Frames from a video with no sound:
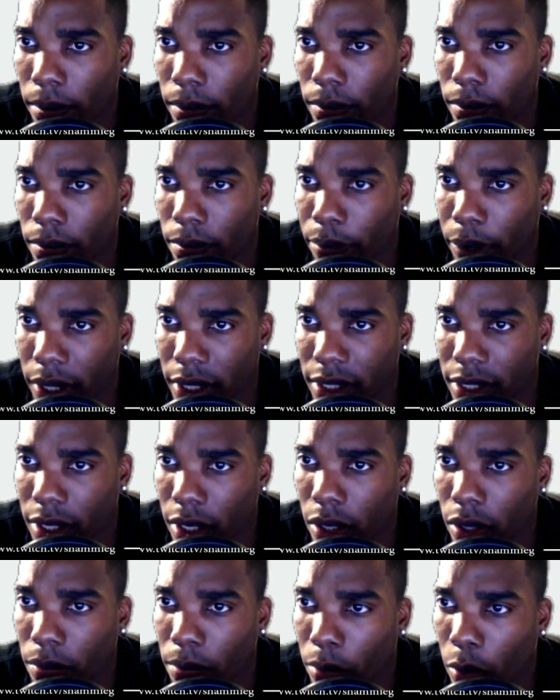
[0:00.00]
But
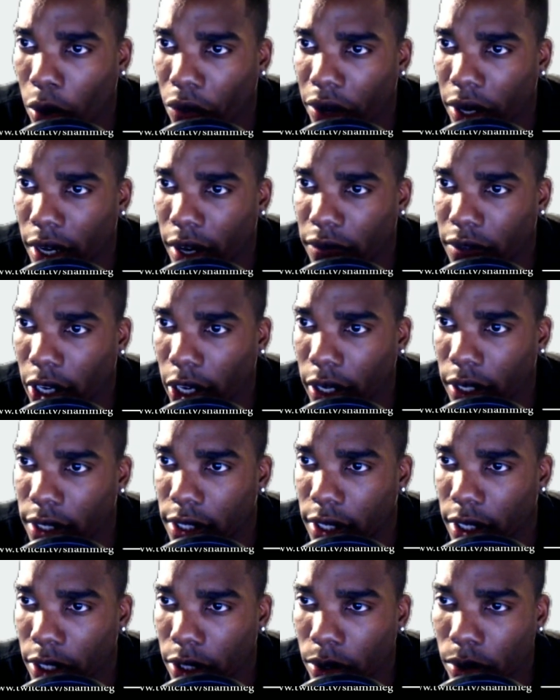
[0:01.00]
still more than enough targets
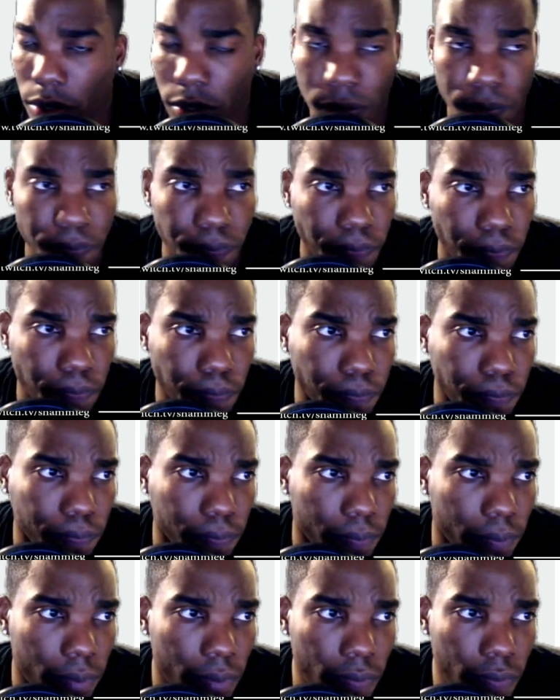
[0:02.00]
to use
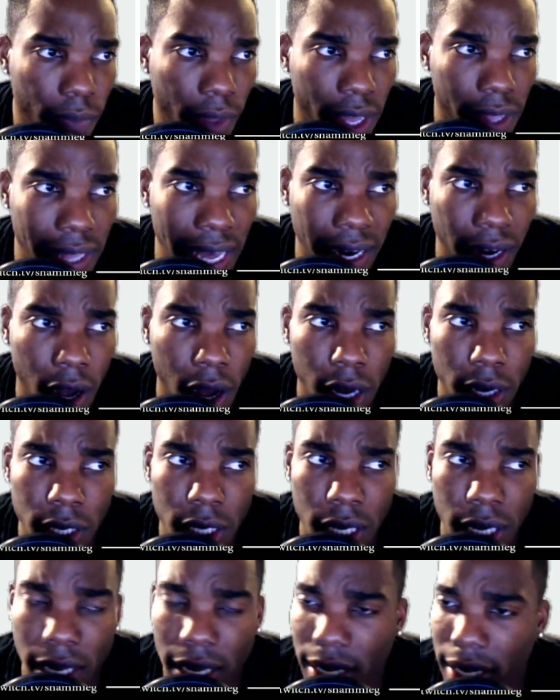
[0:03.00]
that on.
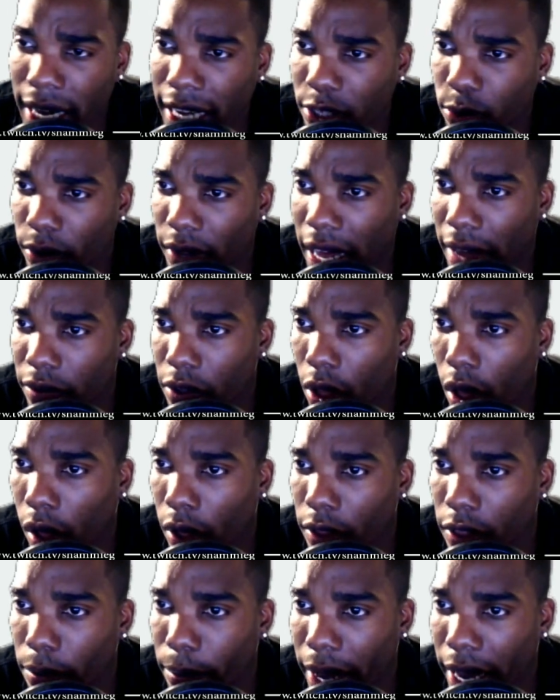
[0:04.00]
Next, we have
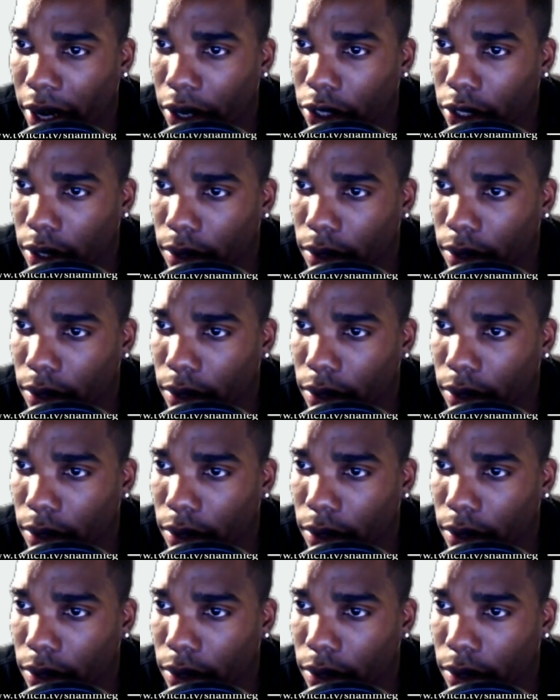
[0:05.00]
Calling the Banners.